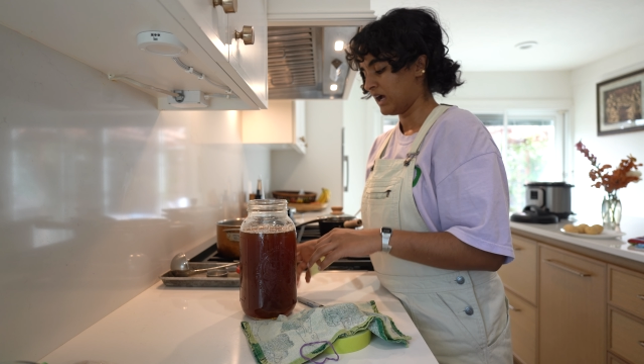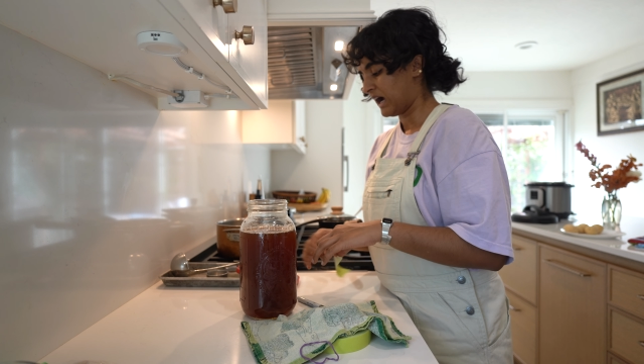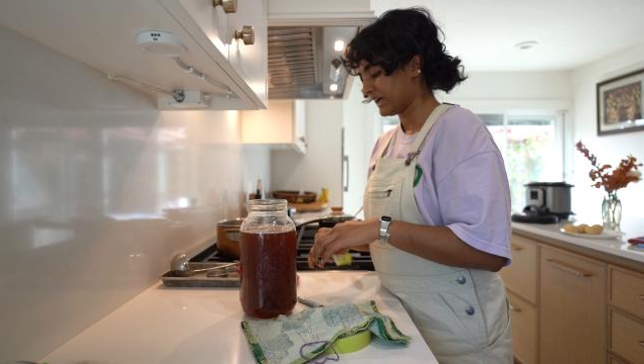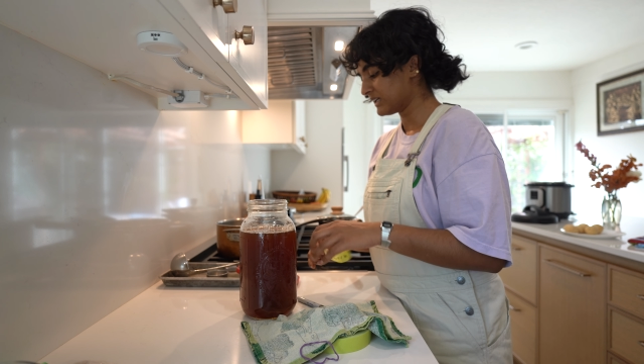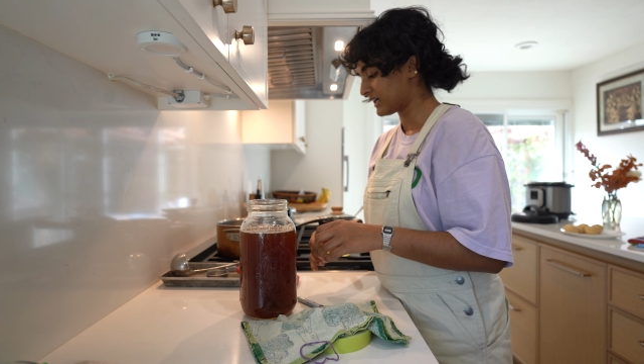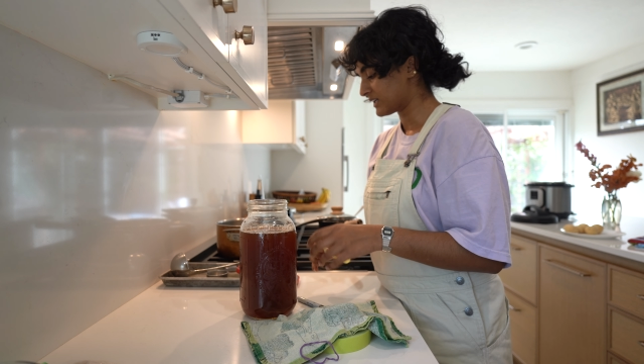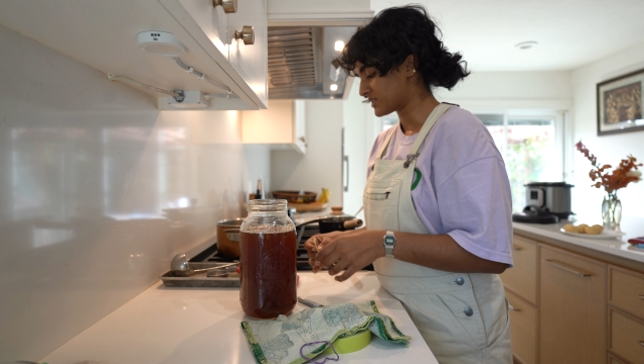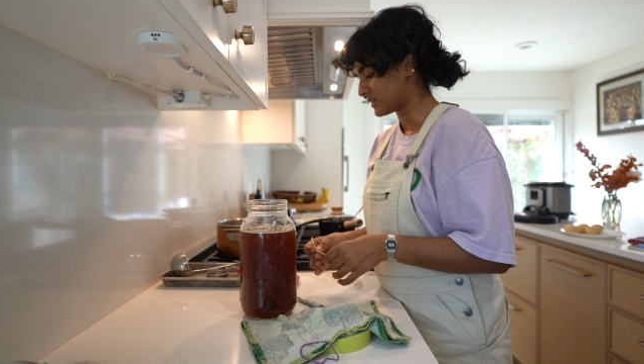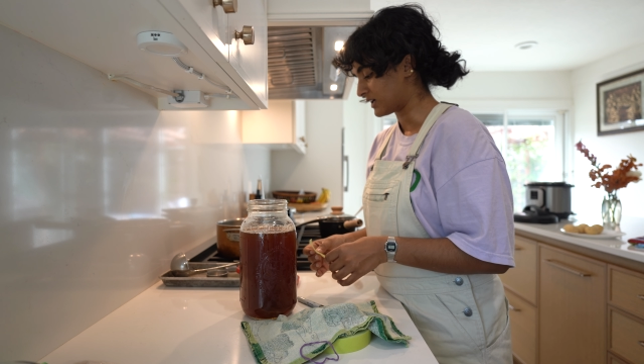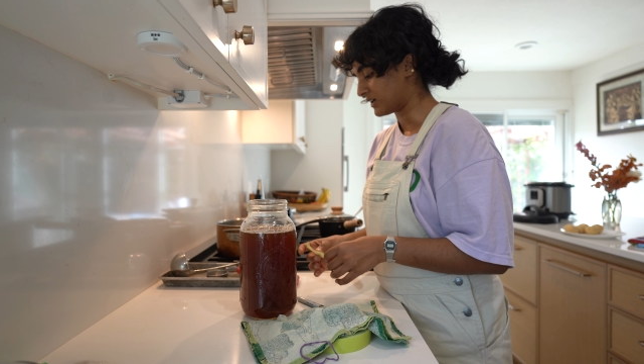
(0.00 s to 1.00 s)
I can get
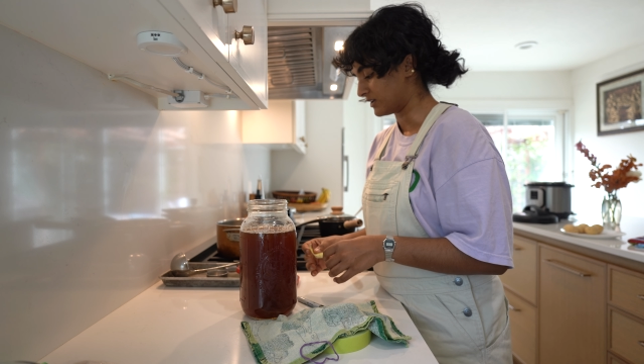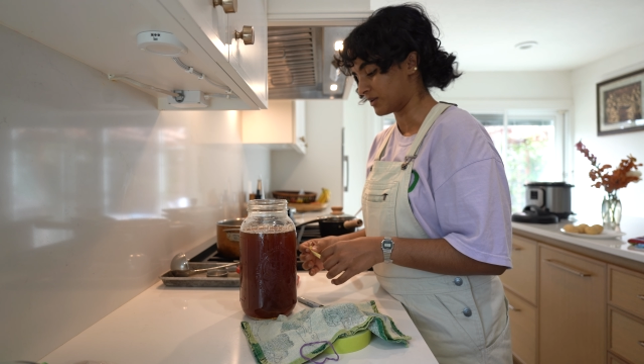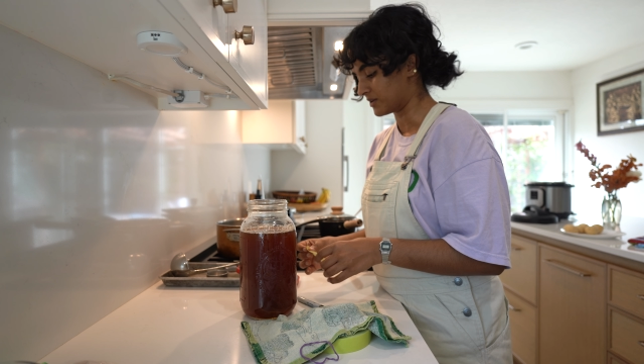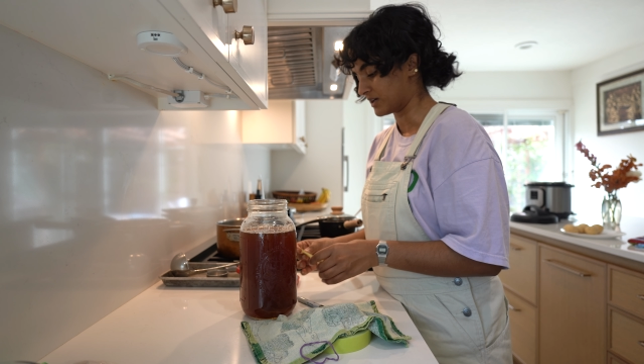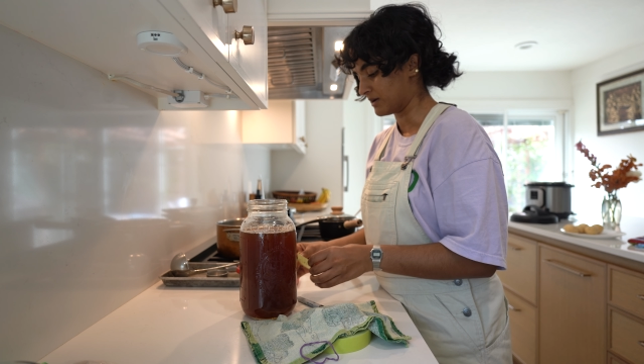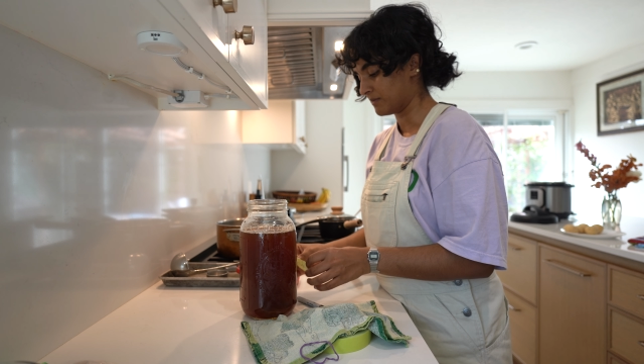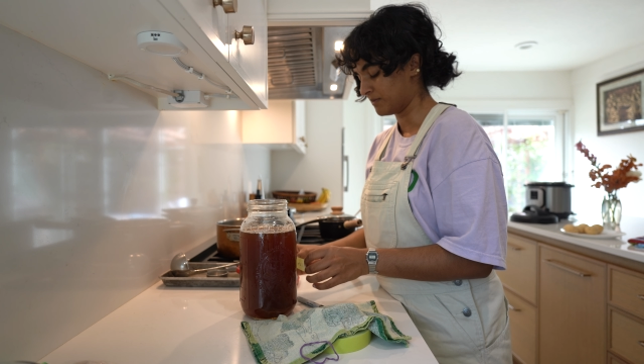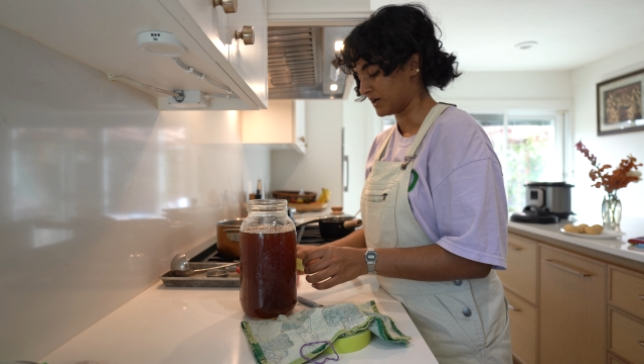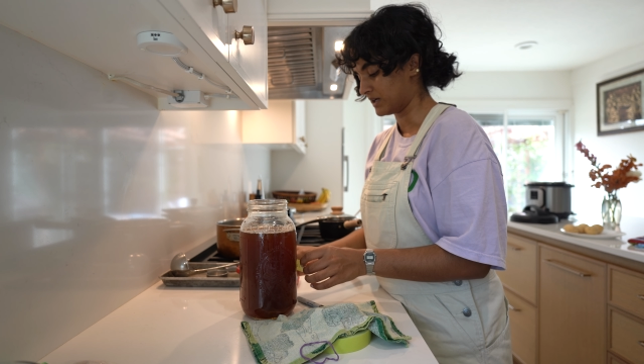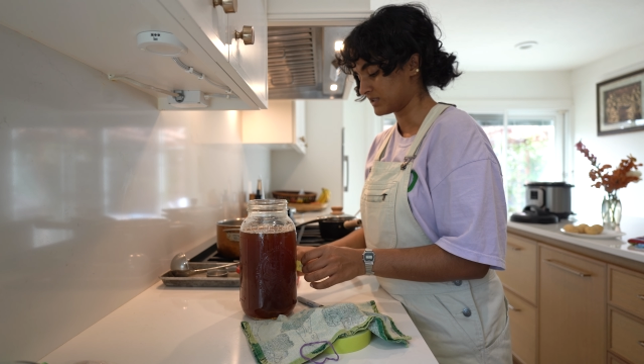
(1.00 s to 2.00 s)
into that another time,
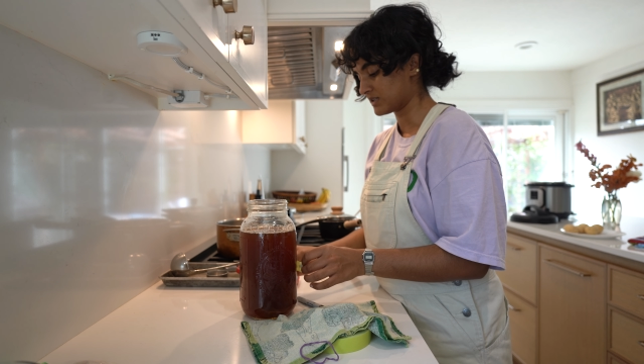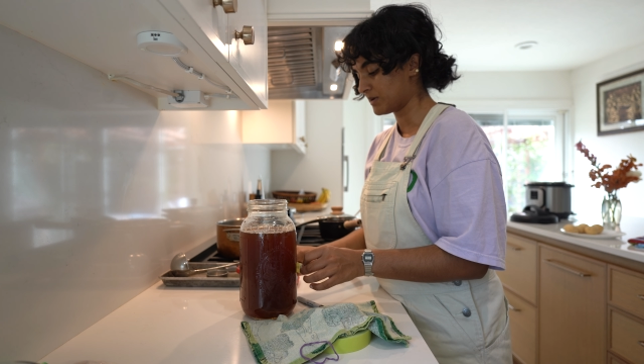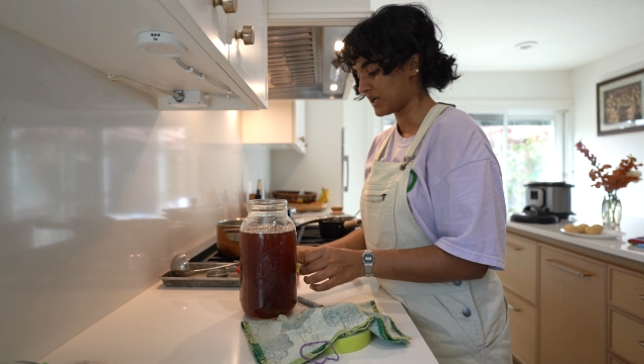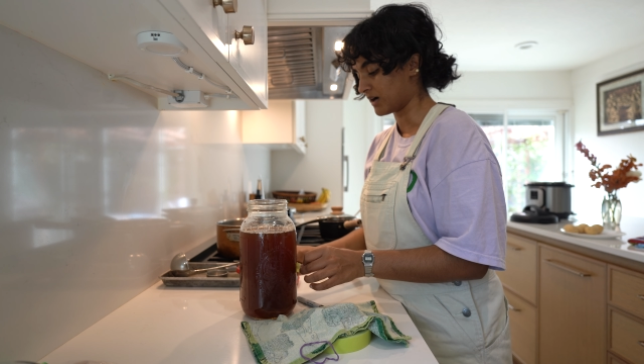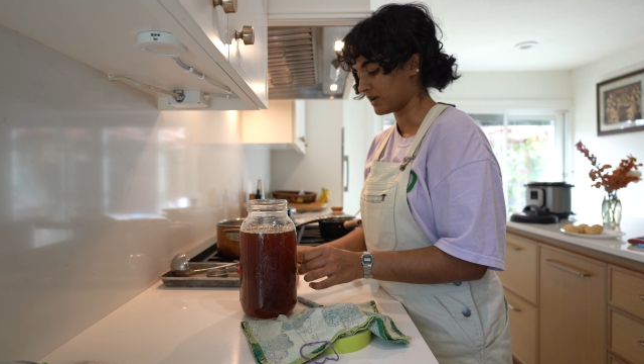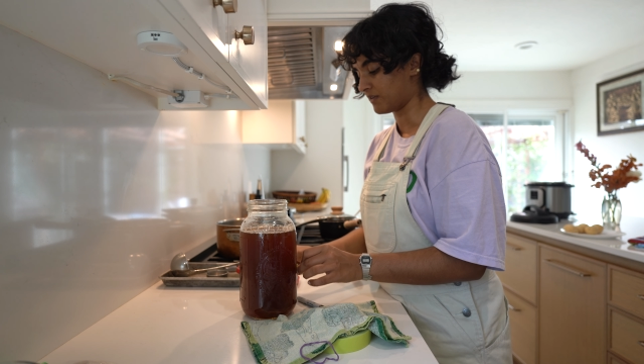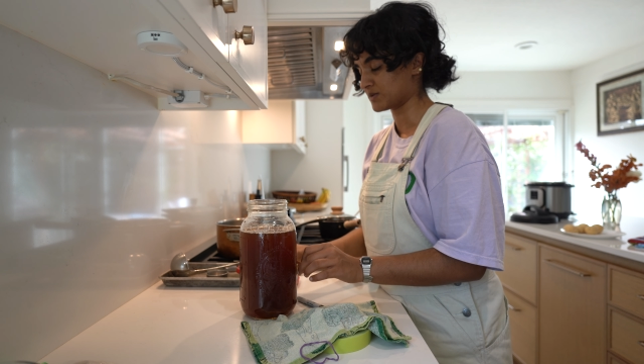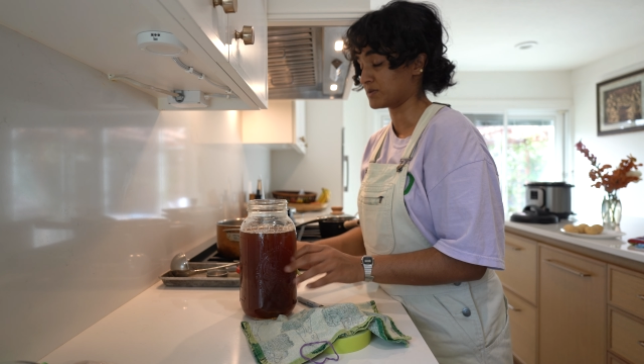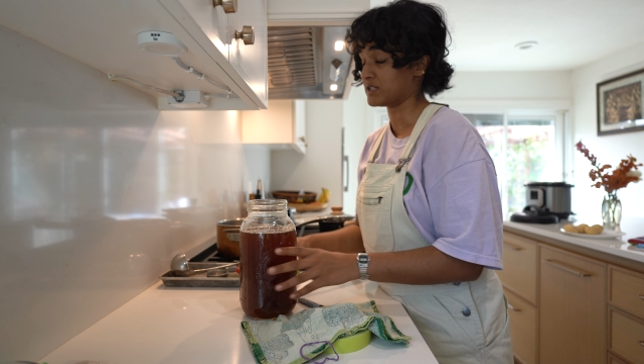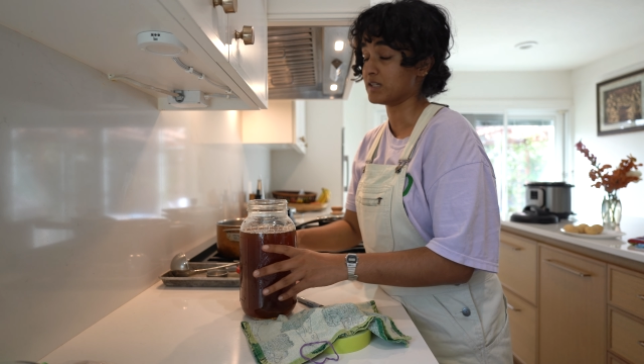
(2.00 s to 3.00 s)
but it's not my area of
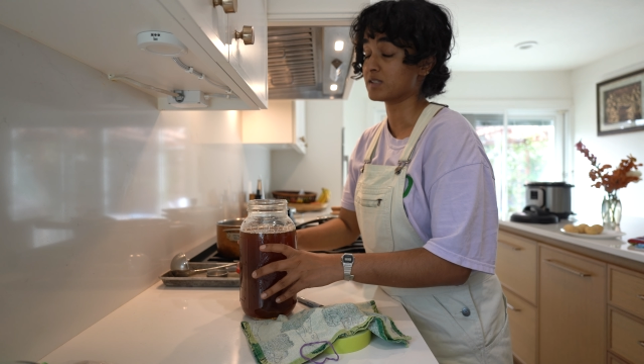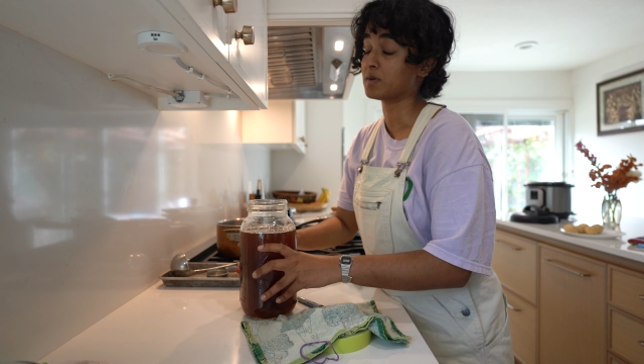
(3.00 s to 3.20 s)
expertise.